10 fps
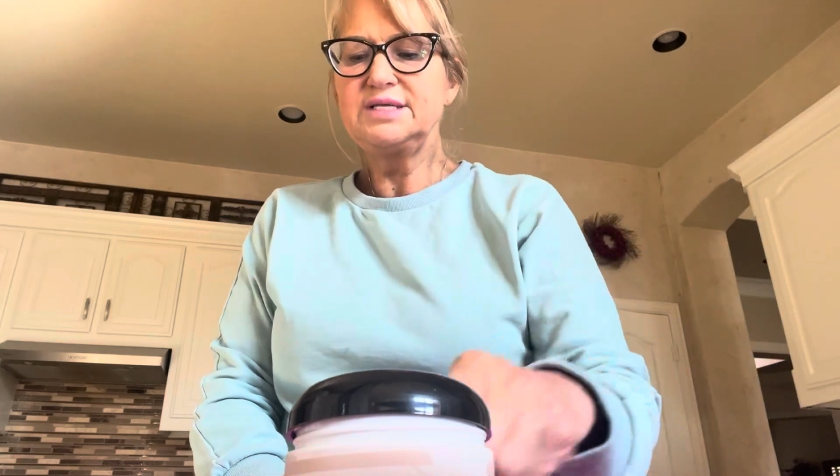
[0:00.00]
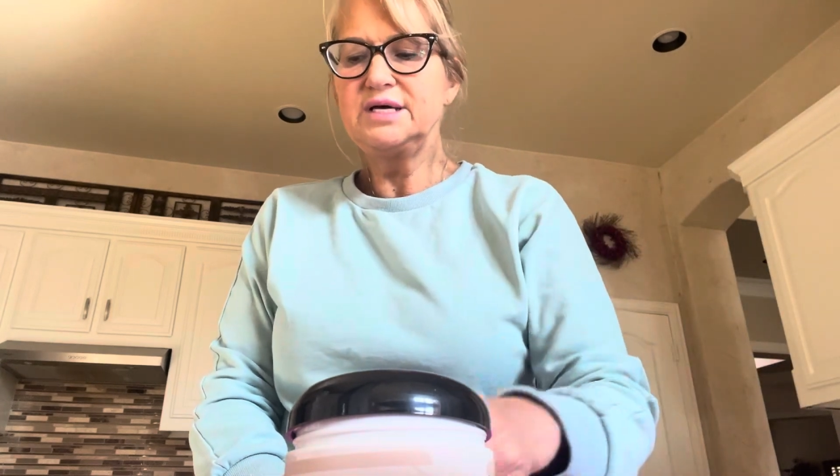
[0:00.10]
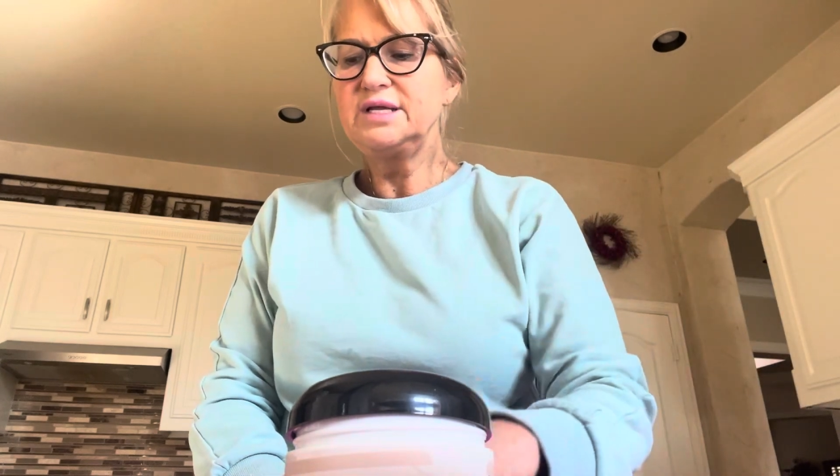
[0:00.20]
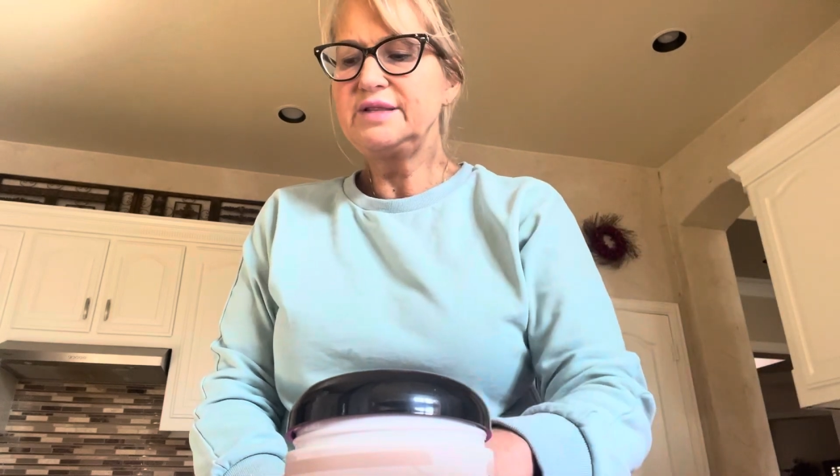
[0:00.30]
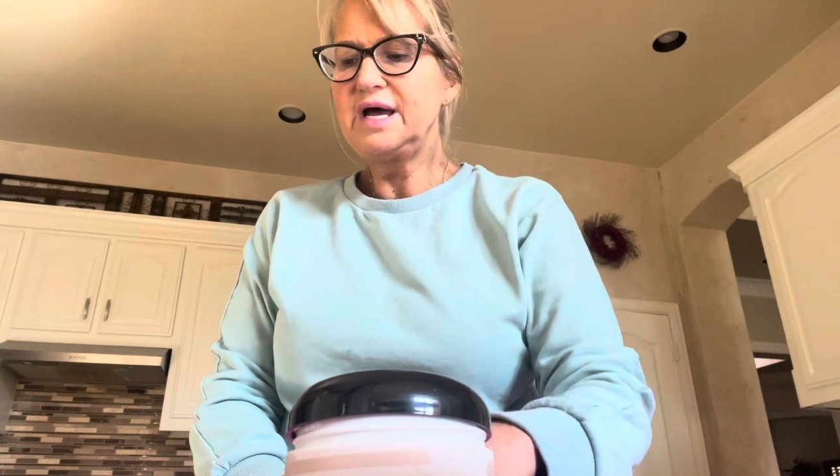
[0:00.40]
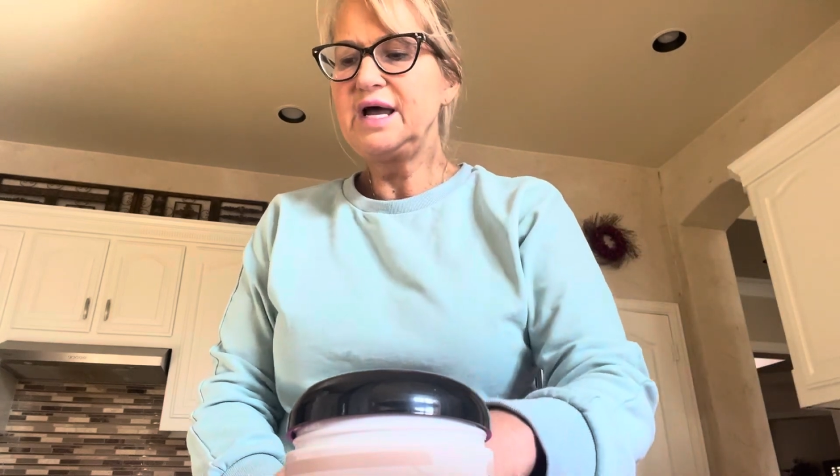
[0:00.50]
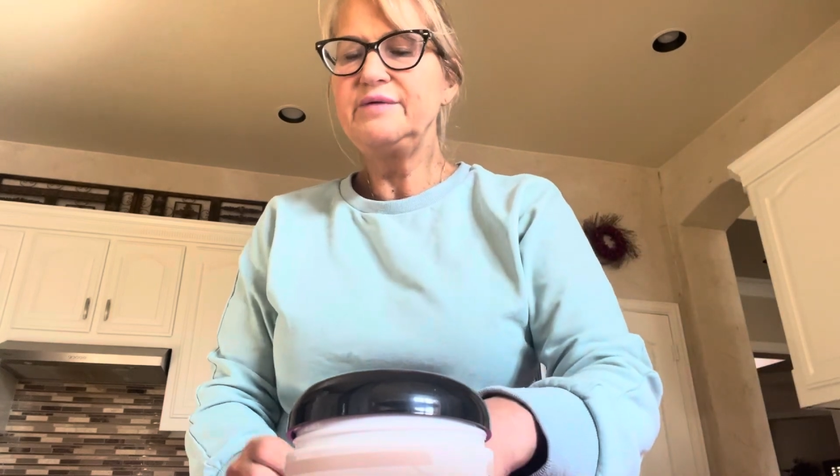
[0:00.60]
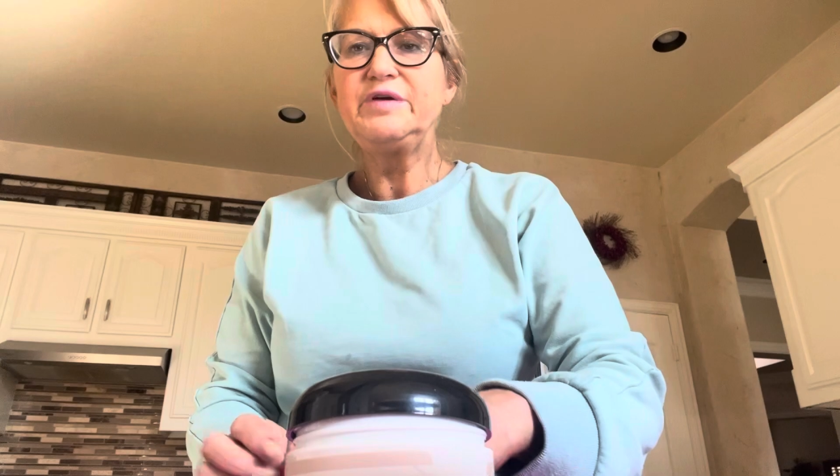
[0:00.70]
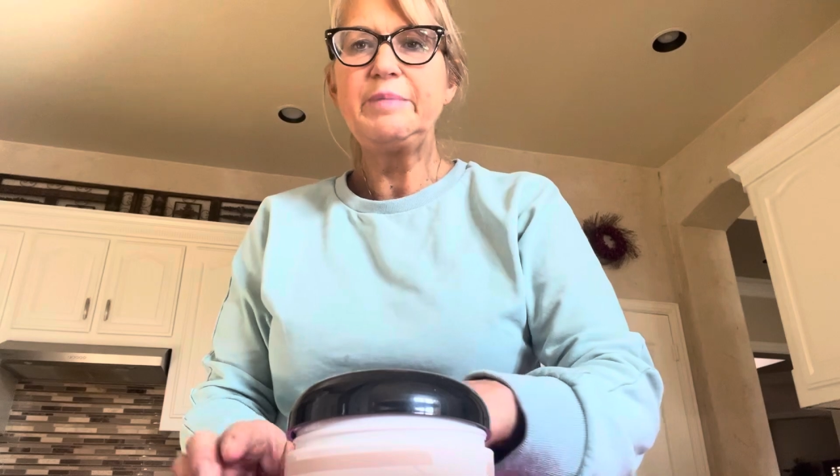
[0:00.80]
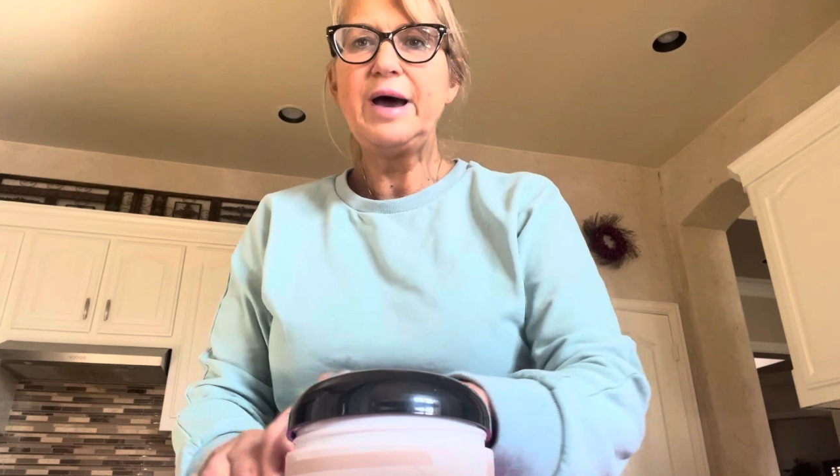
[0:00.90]
the eye
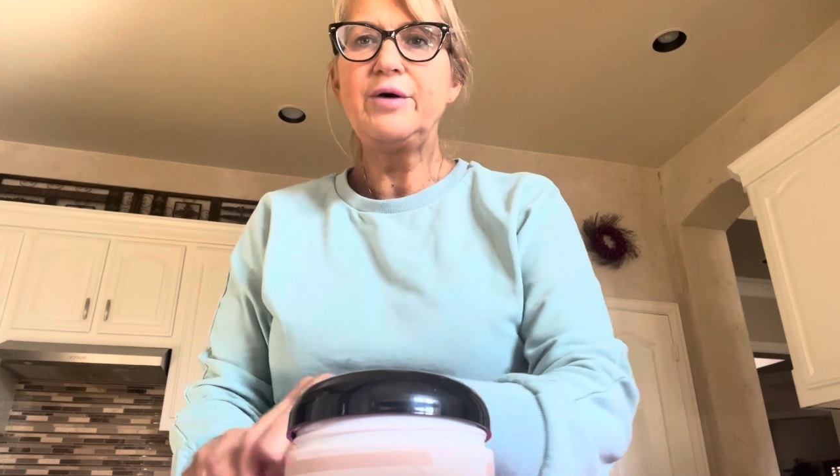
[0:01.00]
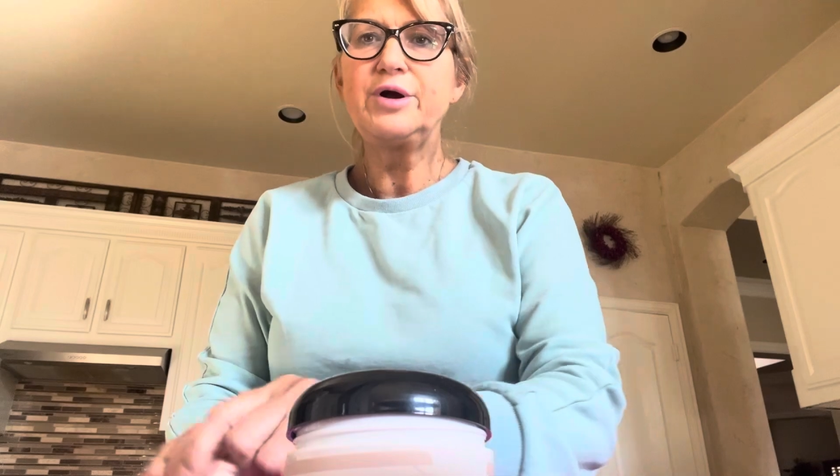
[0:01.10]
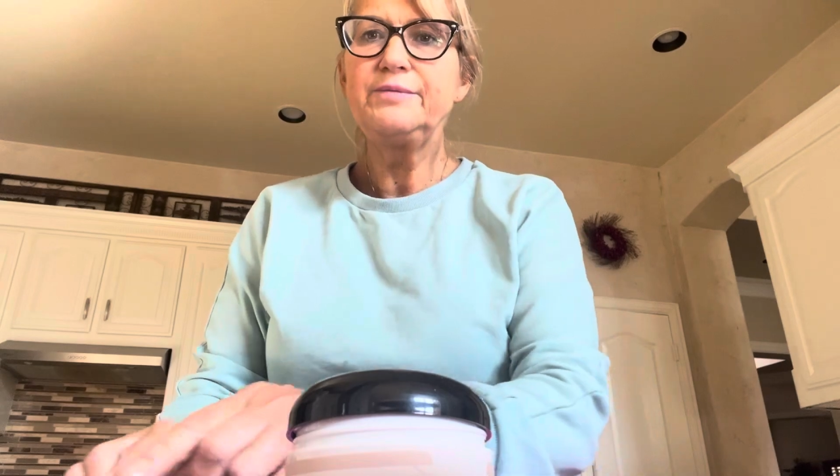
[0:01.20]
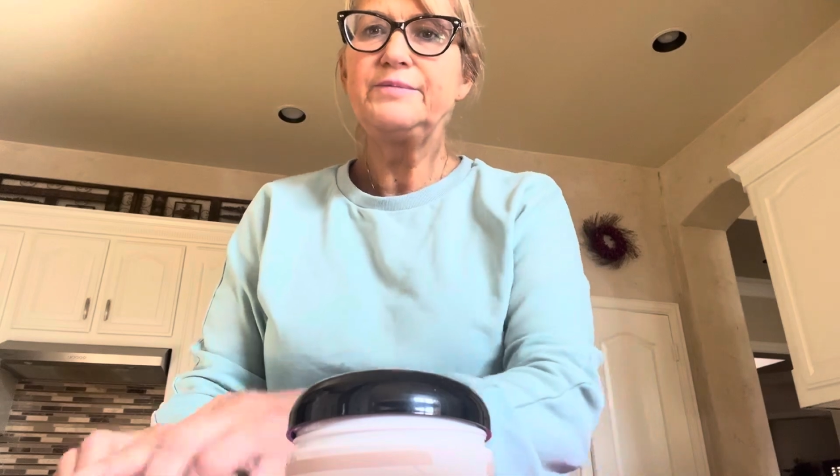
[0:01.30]
envy powder.